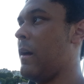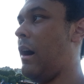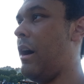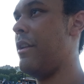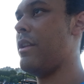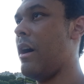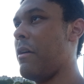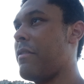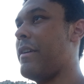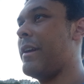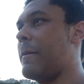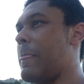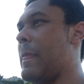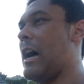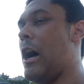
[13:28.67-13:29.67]
are
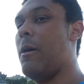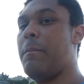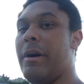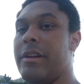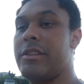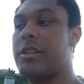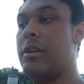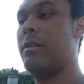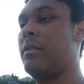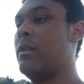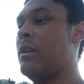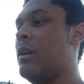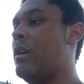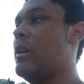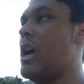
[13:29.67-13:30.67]
nothing, are but,
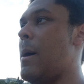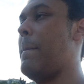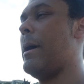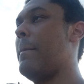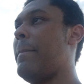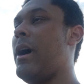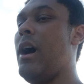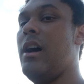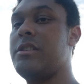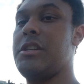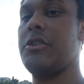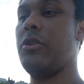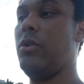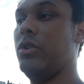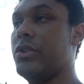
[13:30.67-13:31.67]
are but
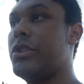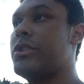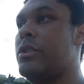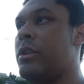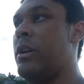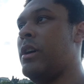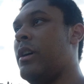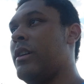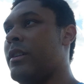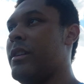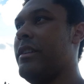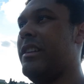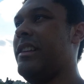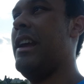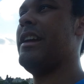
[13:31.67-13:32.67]
particles
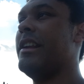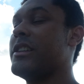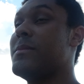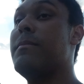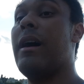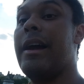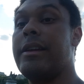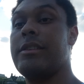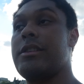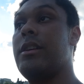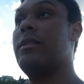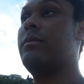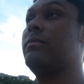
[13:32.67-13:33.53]
in its might.